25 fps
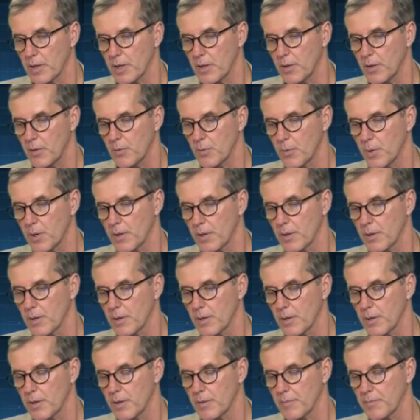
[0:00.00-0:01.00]

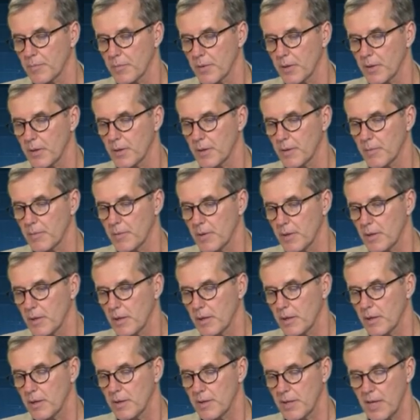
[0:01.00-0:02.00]
where
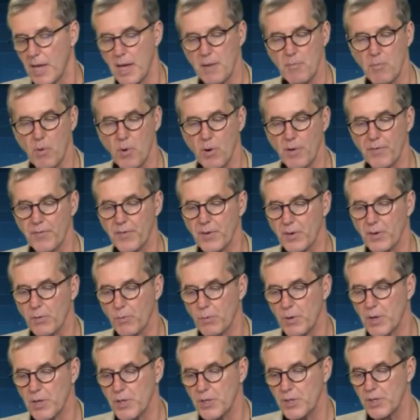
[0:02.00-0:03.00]
the
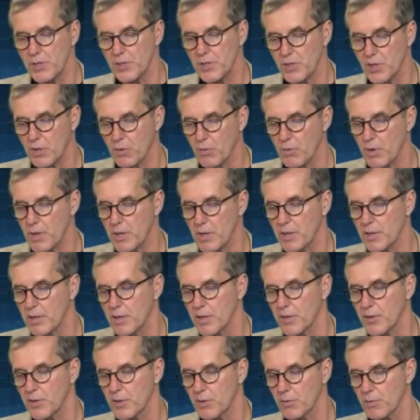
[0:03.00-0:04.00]
amorphic region is
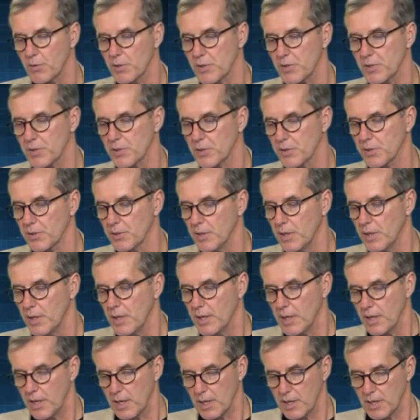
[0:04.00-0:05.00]
accreted into crystal,
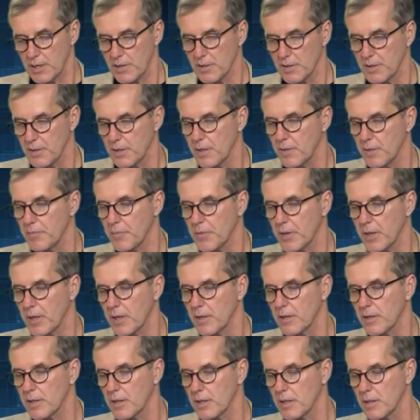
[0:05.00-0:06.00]
and
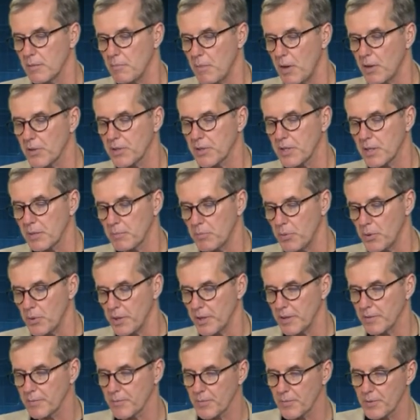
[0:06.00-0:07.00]
the melting
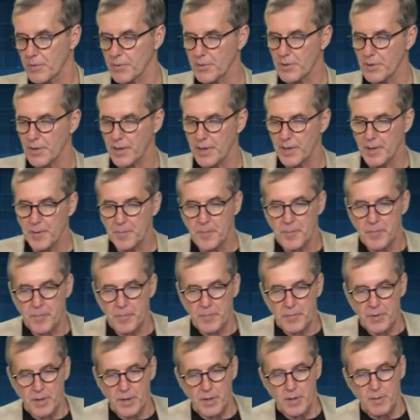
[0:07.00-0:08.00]
point. Okay,
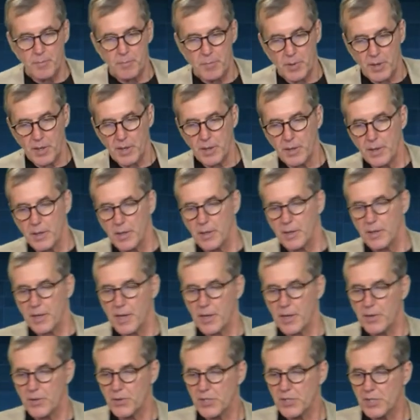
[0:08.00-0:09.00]
but
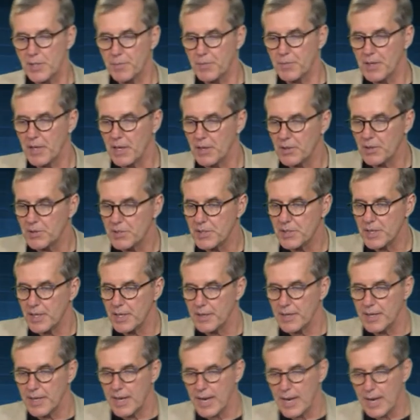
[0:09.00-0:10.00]
now there's something else
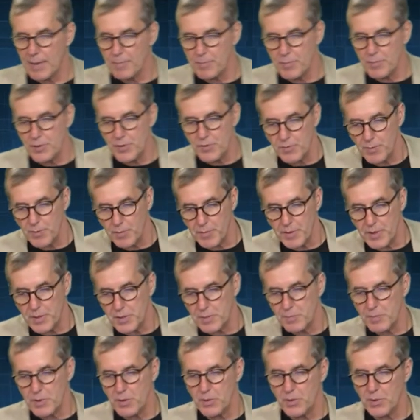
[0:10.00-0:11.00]
that happens from
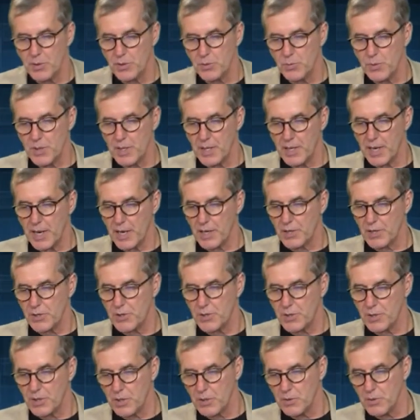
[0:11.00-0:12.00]
this, because we can
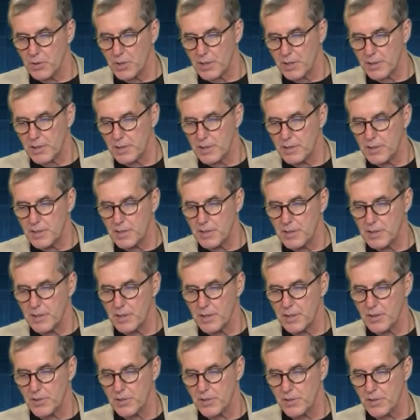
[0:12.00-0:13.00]
actually look at the
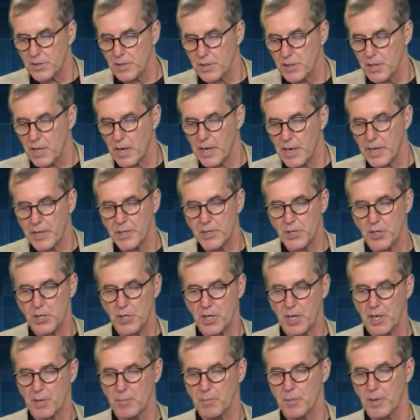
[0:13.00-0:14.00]
details of the line
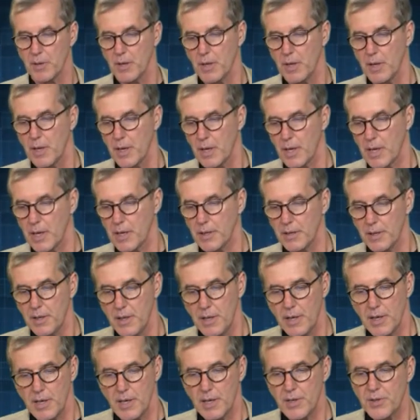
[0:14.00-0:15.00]
shape, and
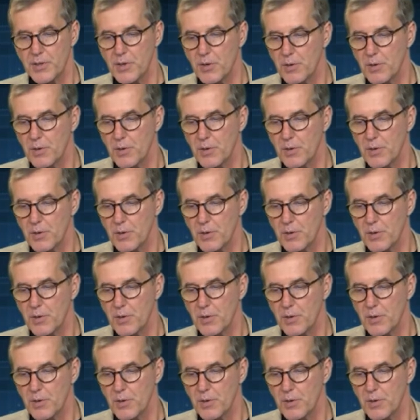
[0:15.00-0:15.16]
it